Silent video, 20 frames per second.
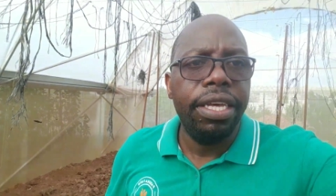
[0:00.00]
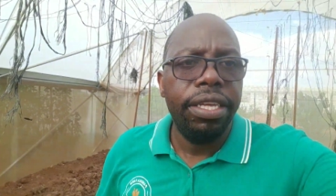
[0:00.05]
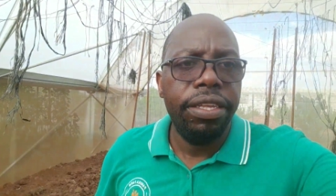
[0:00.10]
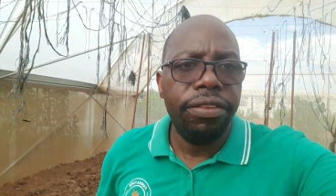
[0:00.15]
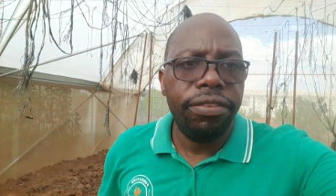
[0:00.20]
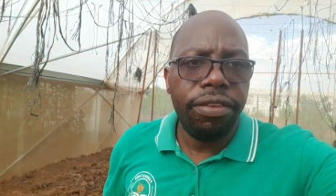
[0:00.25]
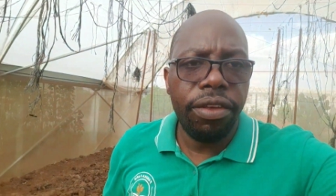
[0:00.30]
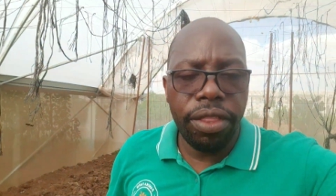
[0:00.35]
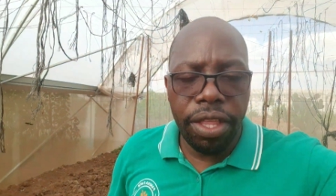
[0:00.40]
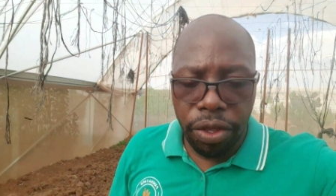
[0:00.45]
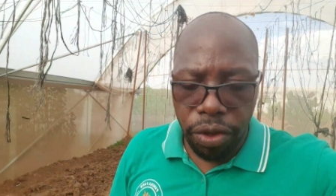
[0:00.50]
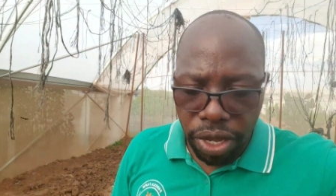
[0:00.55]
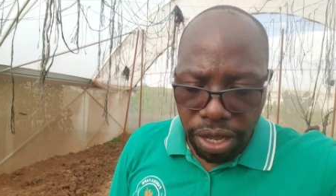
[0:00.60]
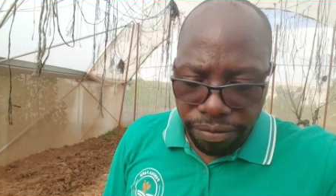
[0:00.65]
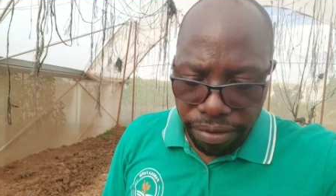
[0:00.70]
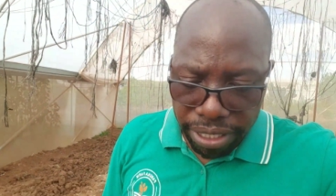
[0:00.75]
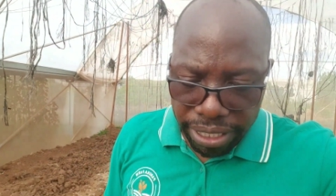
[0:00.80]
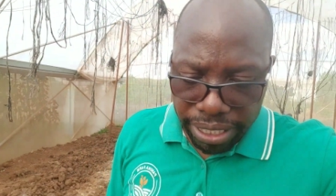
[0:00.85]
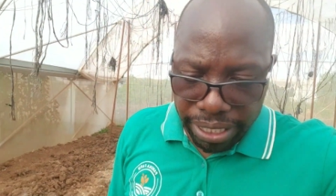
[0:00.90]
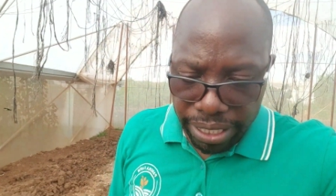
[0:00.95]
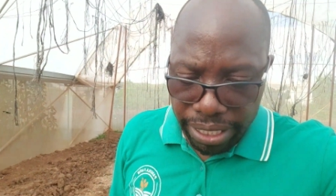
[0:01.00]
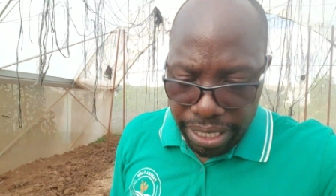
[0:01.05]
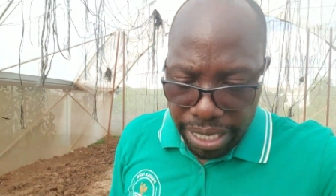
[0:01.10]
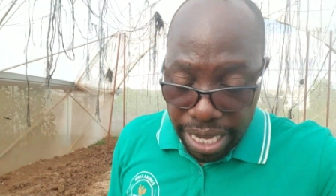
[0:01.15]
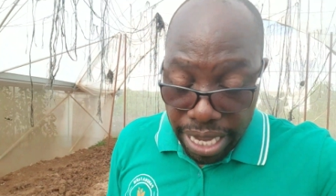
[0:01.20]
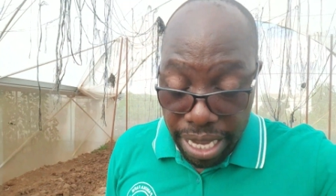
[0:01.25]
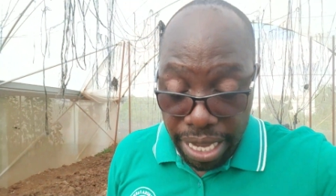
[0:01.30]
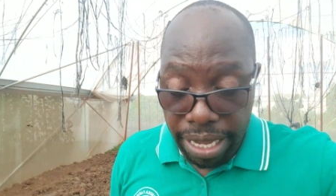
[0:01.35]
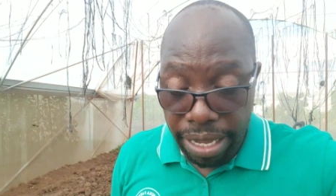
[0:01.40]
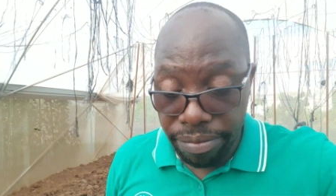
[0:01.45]
so there you have it
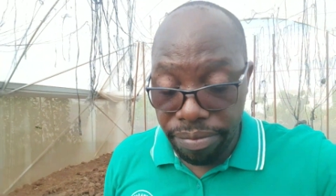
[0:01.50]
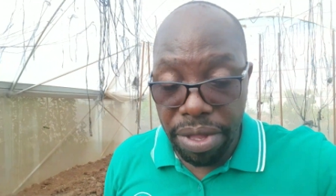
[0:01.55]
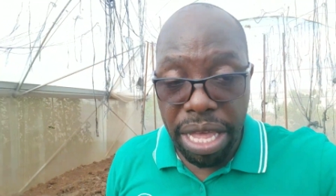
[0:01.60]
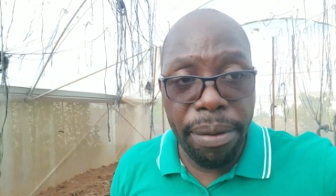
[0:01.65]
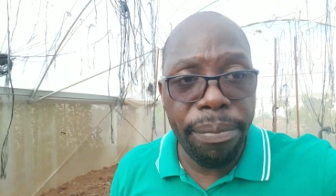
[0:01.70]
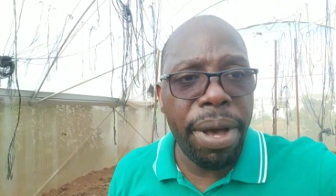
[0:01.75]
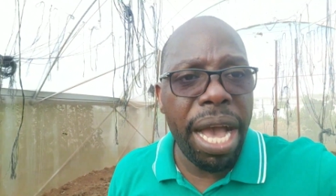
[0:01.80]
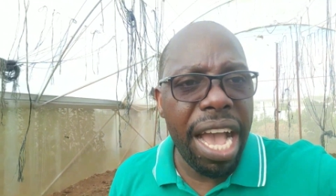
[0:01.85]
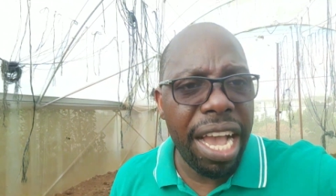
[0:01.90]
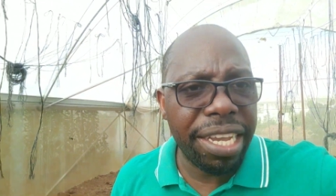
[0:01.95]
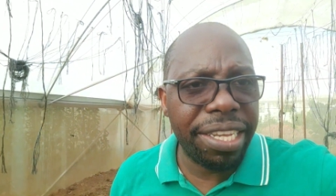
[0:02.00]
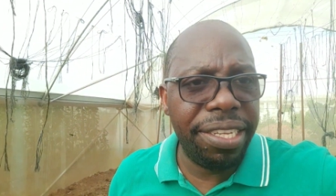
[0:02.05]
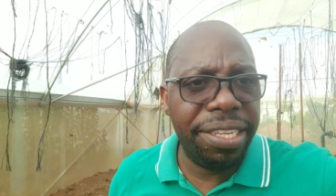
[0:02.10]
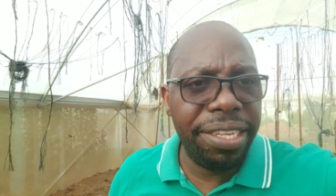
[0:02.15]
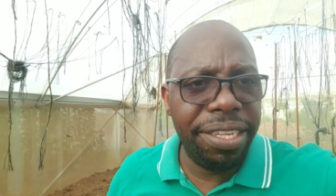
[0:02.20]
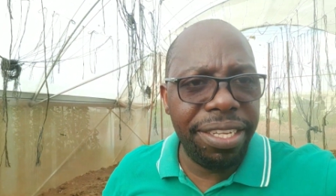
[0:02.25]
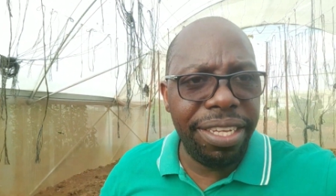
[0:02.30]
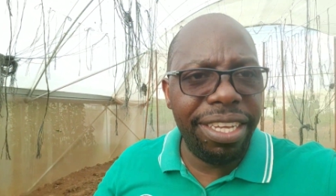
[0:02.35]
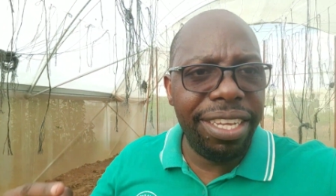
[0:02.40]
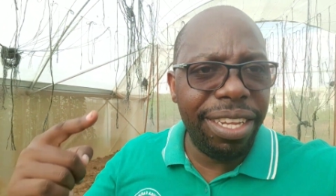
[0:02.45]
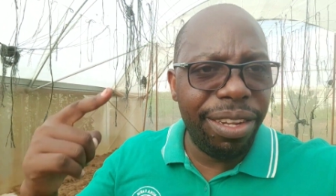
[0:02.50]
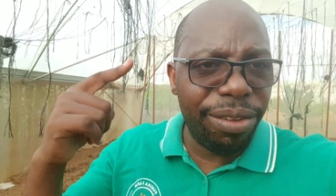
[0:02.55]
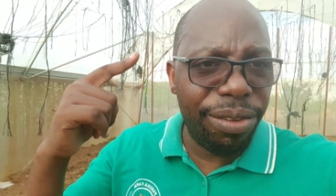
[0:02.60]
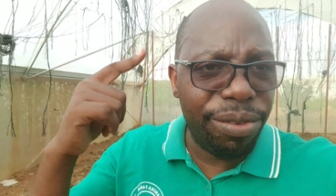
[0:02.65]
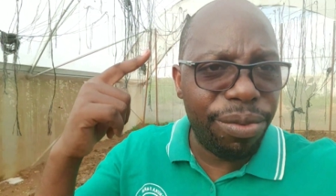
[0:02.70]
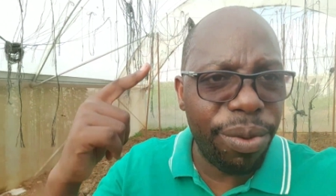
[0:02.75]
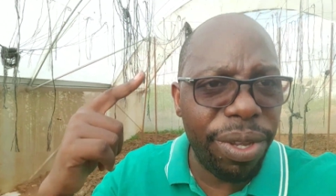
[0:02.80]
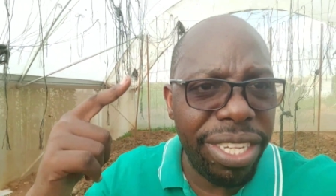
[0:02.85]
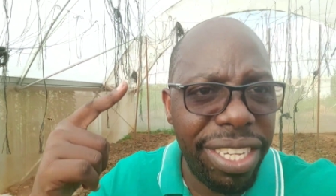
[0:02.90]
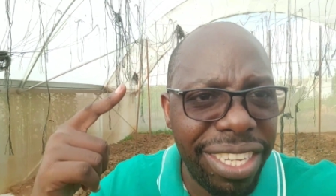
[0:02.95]
uh, i'm actually you know
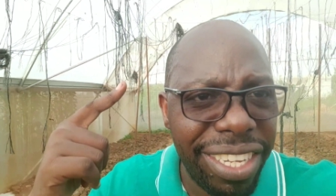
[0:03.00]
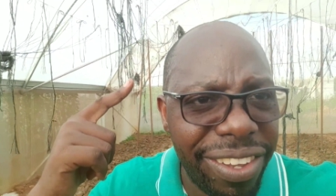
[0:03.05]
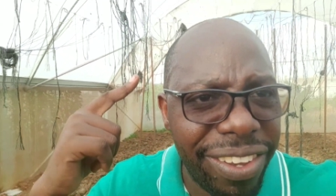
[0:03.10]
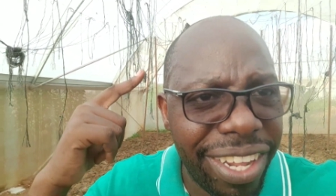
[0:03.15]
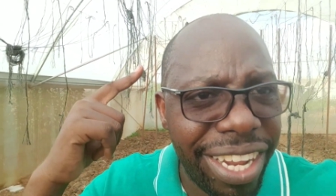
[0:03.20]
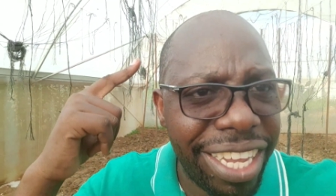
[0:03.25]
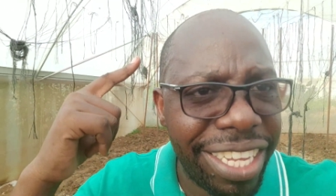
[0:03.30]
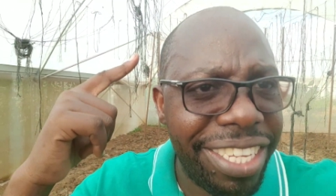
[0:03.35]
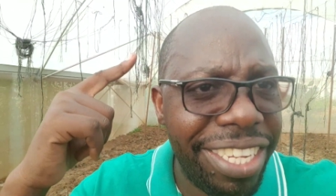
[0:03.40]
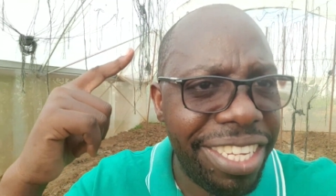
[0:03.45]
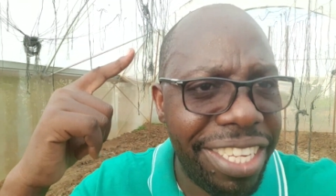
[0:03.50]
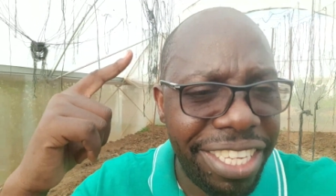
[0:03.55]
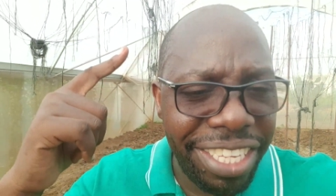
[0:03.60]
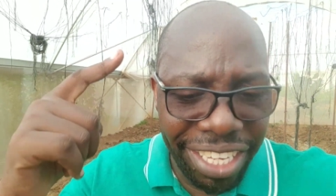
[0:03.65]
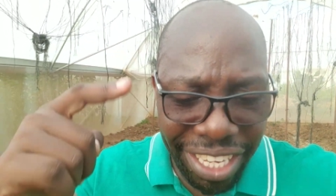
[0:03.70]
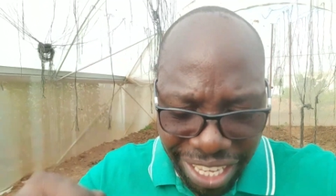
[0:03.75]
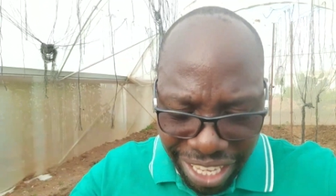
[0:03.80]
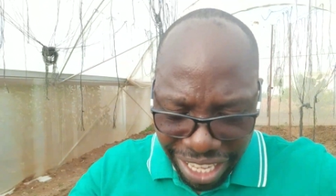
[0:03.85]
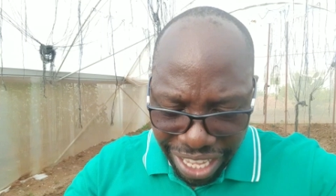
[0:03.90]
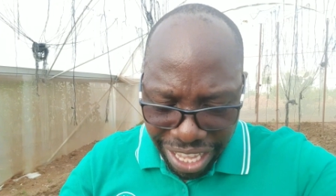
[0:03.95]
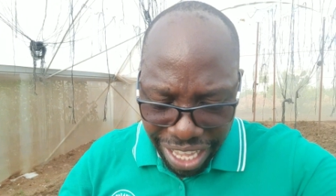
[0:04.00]
sweating you can actually see